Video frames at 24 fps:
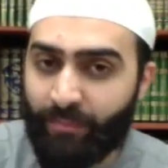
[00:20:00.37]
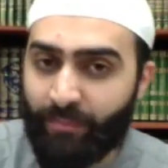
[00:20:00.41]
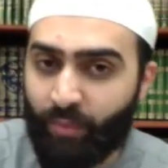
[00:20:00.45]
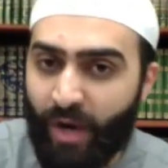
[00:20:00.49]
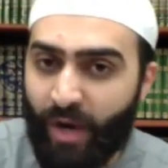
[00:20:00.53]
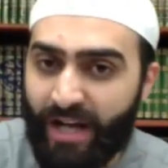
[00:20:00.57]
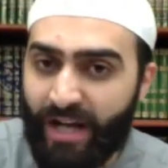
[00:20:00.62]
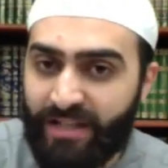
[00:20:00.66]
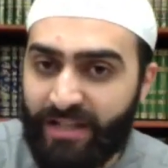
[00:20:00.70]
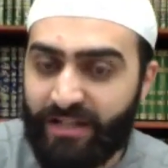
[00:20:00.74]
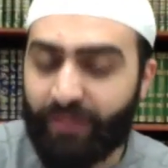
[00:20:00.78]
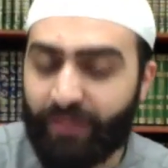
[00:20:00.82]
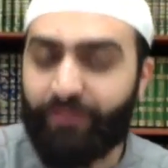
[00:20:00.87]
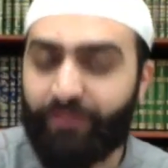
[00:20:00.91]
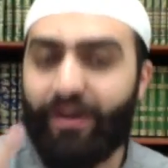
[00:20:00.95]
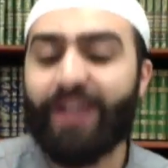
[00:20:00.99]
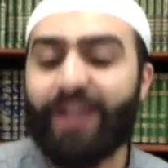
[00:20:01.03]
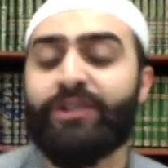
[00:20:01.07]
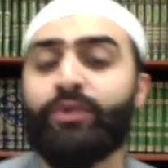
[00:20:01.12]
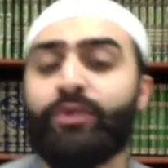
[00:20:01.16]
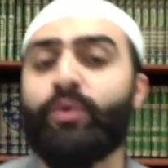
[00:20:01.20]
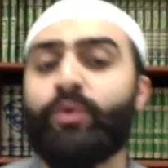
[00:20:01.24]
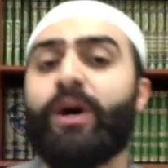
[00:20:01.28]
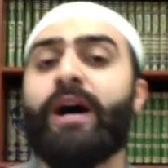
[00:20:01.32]
writes a
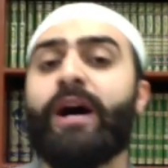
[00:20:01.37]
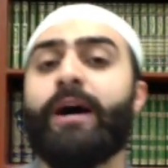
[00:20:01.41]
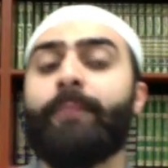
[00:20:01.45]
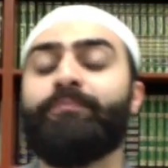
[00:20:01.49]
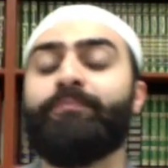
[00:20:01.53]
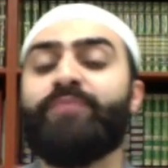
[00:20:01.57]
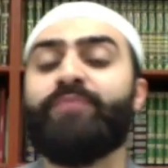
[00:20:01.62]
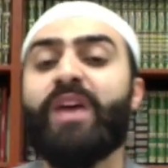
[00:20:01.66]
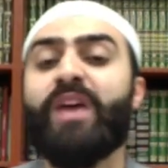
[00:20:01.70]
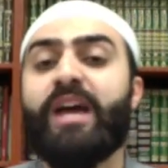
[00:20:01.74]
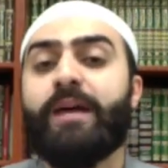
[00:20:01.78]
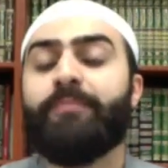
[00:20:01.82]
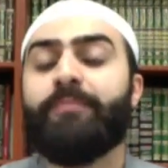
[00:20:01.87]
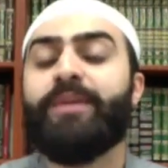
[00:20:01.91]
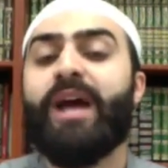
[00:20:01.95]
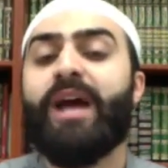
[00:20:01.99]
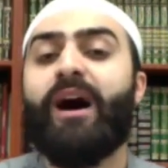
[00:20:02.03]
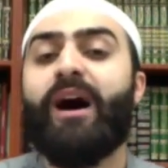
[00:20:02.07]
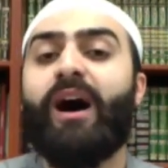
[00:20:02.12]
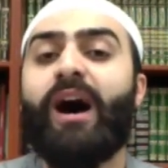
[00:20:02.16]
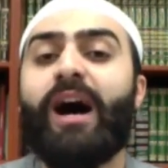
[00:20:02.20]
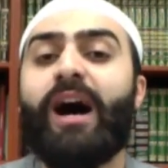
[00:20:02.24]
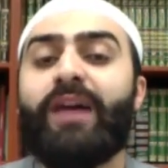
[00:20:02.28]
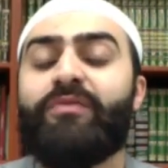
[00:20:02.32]
fatwa,
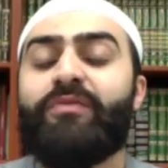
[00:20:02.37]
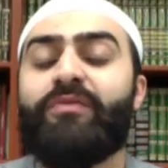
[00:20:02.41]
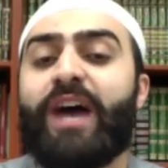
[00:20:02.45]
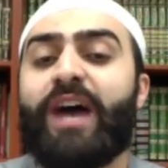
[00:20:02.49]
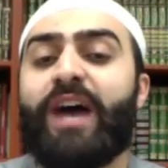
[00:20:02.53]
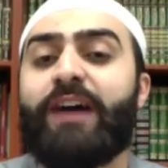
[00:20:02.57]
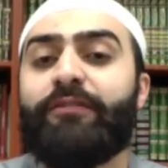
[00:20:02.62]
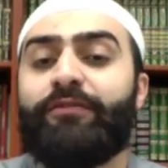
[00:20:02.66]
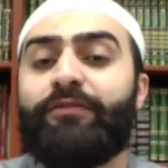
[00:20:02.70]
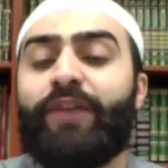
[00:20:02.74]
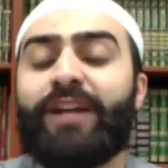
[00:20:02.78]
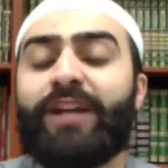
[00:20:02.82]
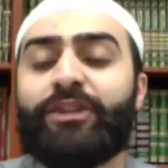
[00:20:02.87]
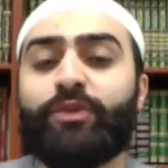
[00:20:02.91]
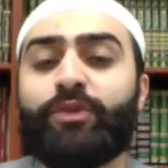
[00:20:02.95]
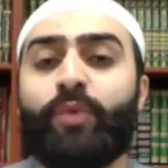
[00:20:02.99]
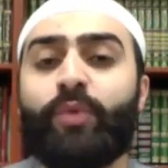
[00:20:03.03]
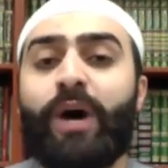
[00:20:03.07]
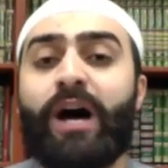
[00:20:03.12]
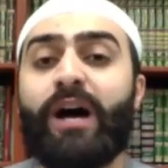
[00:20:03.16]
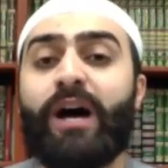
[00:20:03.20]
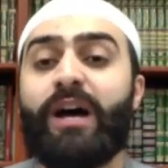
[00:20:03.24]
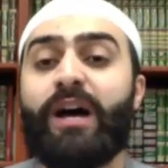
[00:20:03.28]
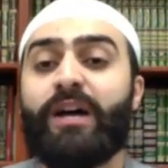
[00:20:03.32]
behind that
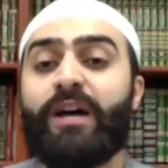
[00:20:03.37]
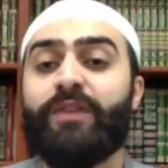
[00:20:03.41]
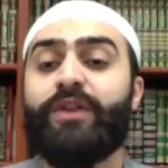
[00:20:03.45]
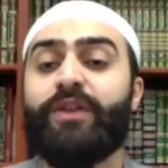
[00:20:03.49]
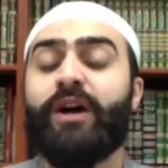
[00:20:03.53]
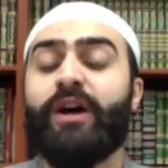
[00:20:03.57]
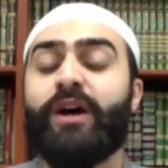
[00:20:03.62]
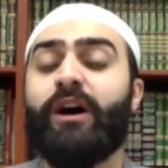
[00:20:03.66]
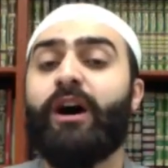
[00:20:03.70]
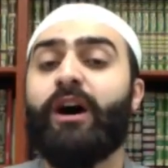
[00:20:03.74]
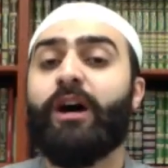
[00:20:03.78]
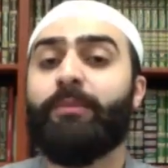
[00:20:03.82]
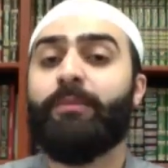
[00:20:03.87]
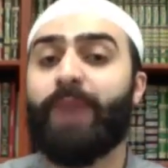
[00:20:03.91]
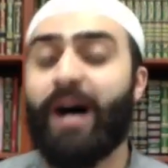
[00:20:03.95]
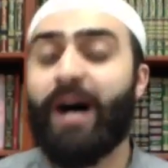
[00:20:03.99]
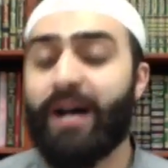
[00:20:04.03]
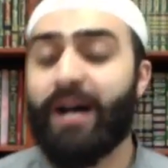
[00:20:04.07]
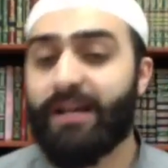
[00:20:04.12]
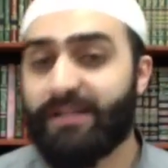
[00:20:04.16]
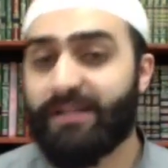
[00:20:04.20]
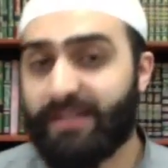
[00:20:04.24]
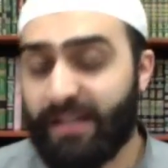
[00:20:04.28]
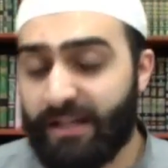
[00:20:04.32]
fatwa, there are
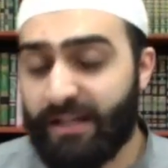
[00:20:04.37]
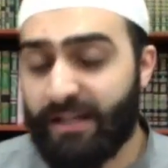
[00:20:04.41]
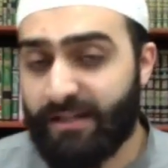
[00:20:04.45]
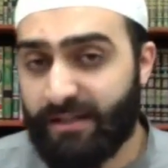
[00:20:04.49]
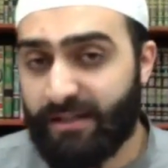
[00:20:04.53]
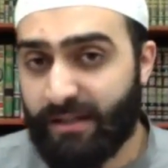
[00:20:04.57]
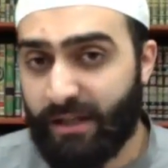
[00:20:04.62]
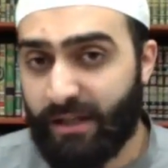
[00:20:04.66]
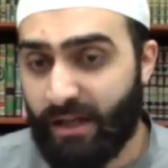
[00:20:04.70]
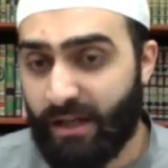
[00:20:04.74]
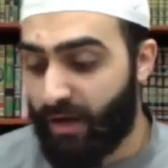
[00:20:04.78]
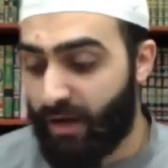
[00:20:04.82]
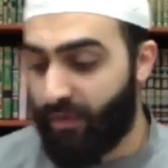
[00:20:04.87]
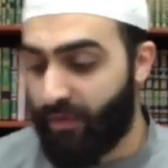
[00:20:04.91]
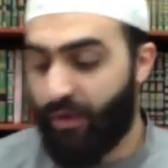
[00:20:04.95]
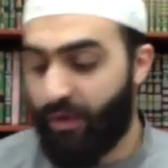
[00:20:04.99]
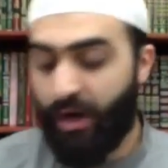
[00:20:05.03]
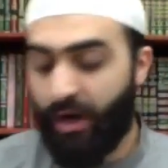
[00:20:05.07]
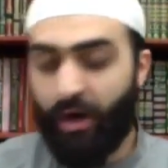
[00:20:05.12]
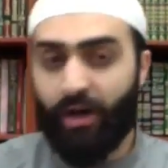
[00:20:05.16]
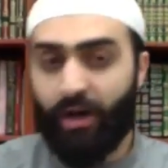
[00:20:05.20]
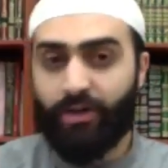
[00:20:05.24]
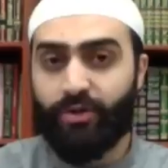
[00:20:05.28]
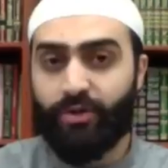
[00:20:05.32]
biases, there
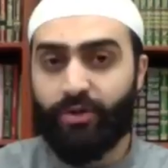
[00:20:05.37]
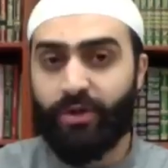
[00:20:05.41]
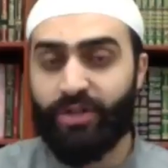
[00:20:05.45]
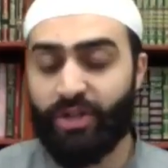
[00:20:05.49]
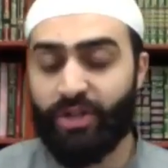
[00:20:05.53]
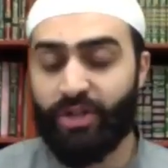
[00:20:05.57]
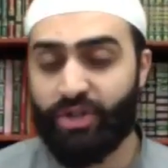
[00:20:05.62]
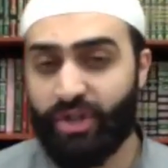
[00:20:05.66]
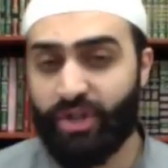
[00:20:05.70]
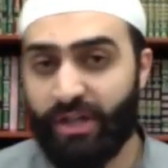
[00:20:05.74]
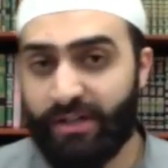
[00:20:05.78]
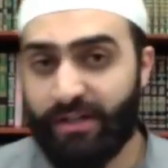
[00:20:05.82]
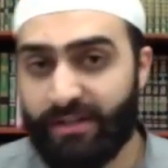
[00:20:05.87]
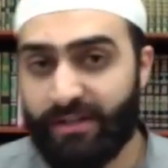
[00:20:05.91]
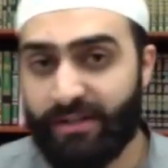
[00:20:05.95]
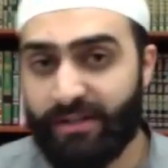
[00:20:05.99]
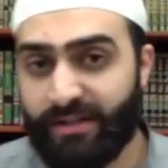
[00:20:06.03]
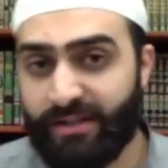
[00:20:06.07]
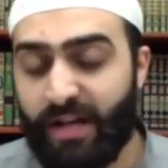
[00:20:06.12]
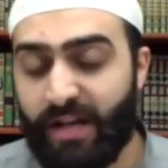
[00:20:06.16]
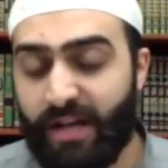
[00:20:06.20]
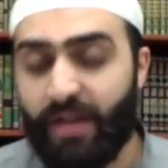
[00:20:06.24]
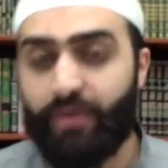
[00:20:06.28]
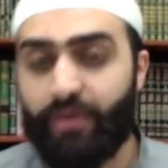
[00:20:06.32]
are traditions,
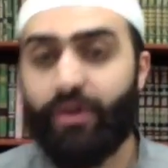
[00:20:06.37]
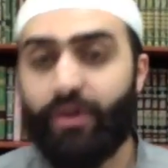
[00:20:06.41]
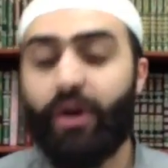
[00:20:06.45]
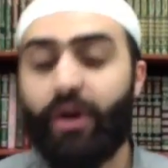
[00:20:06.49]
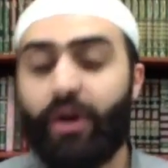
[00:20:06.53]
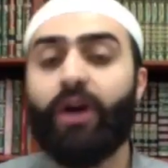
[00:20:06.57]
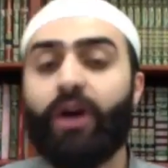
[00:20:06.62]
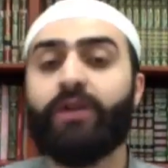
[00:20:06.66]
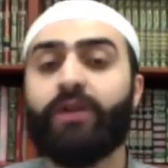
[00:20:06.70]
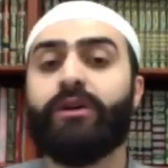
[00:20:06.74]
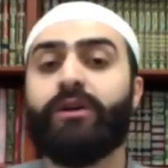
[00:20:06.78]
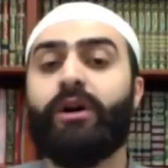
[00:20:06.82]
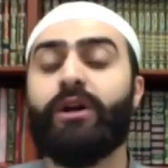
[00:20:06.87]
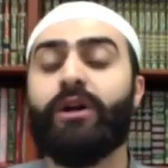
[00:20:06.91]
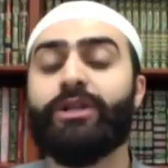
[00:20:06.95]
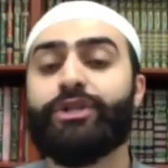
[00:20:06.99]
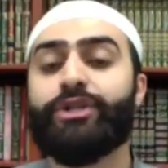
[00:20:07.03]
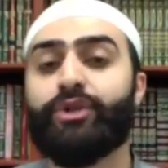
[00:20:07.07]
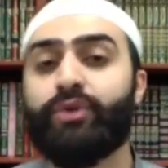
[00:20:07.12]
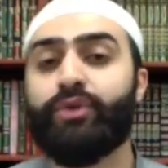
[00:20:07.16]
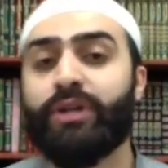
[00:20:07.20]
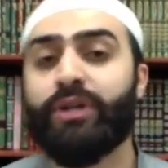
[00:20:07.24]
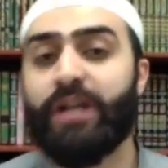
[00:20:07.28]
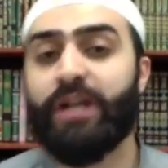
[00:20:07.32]
there are
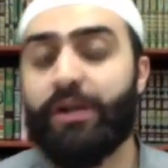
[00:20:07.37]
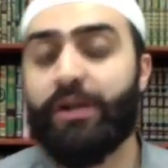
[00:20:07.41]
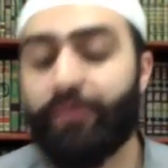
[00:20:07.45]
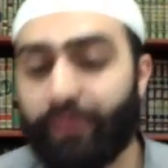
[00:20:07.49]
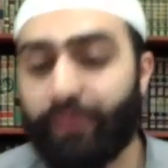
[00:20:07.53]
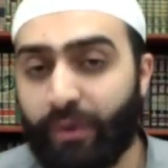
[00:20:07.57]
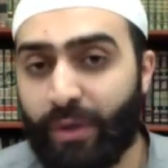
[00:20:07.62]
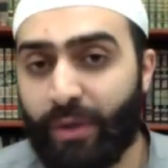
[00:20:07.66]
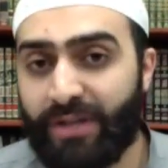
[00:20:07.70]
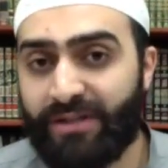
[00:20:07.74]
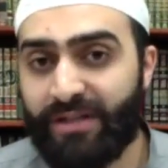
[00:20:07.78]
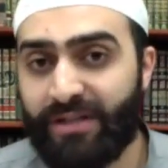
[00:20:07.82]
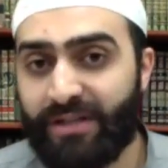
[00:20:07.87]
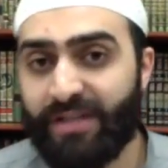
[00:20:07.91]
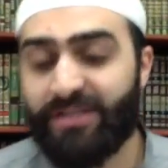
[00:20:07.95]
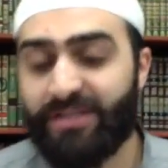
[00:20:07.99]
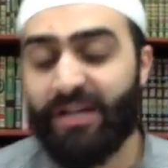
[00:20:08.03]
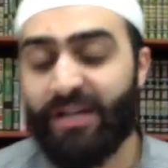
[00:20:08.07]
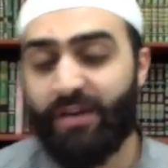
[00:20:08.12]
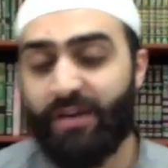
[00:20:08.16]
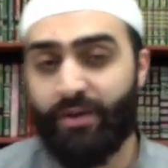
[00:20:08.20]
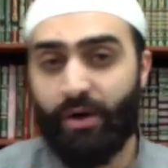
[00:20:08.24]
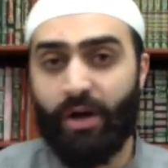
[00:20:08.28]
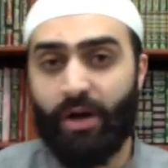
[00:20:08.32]
cultural influences,
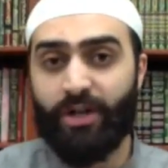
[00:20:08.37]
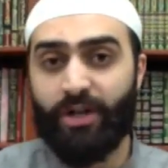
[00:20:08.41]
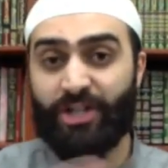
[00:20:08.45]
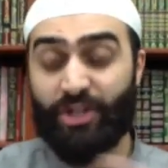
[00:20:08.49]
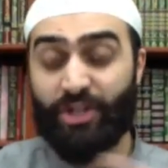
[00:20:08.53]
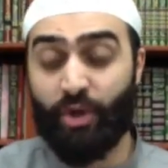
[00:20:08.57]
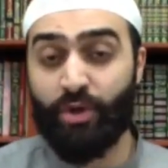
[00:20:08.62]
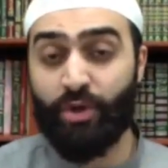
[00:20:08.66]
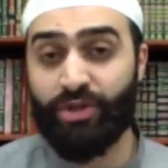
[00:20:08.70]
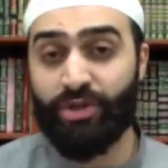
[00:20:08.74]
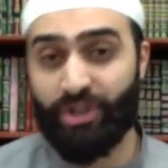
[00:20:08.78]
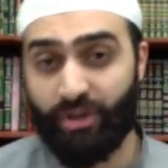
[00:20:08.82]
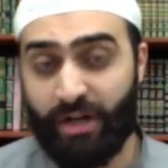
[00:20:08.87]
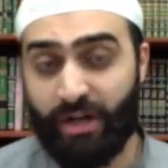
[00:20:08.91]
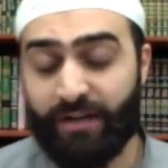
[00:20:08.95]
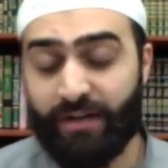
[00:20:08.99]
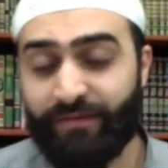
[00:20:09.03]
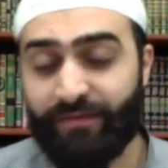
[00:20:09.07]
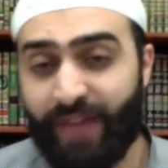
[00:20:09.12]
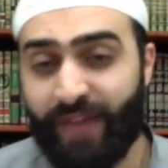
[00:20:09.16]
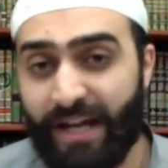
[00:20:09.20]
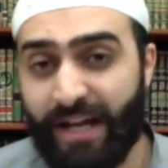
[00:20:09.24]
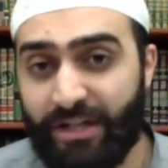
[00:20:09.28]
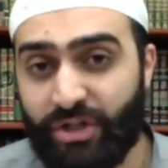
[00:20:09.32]
there are social
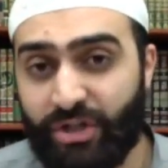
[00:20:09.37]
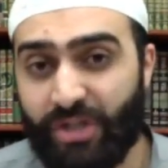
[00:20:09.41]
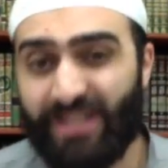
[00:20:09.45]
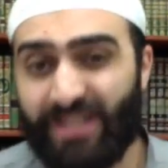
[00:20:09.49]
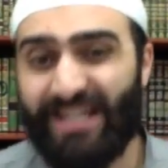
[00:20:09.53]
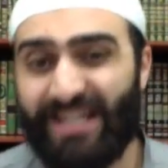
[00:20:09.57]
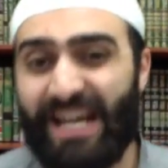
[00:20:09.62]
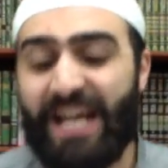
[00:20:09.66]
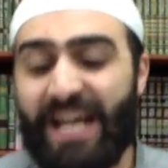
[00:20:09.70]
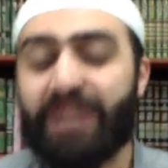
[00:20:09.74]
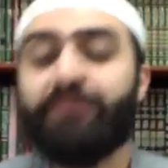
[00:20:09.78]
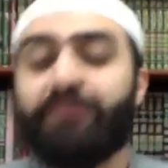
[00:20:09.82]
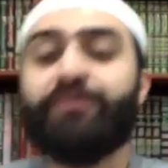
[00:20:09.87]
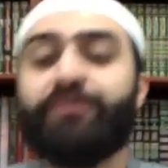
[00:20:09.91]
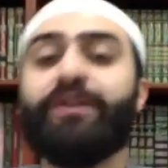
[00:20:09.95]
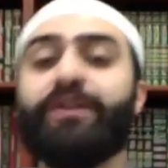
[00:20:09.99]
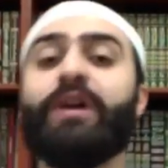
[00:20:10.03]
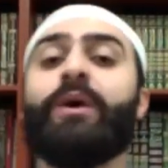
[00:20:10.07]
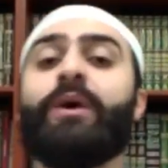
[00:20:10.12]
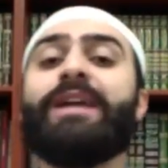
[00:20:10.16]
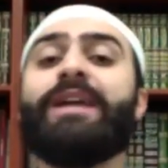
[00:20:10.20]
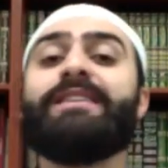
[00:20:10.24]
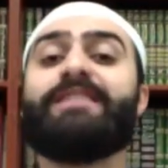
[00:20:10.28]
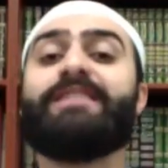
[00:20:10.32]
conventions
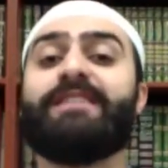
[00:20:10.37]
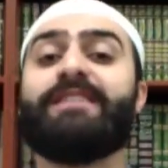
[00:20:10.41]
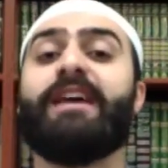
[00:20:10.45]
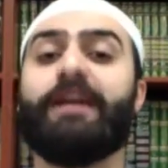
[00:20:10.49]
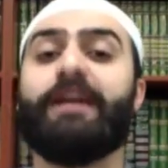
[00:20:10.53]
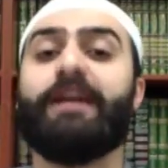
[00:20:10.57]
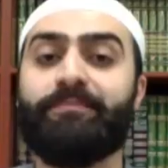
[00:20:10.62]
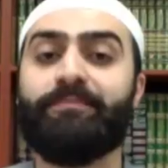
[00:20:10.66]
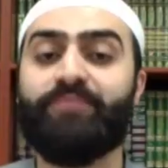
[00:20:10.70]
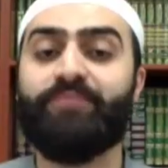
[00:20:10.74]
influencing.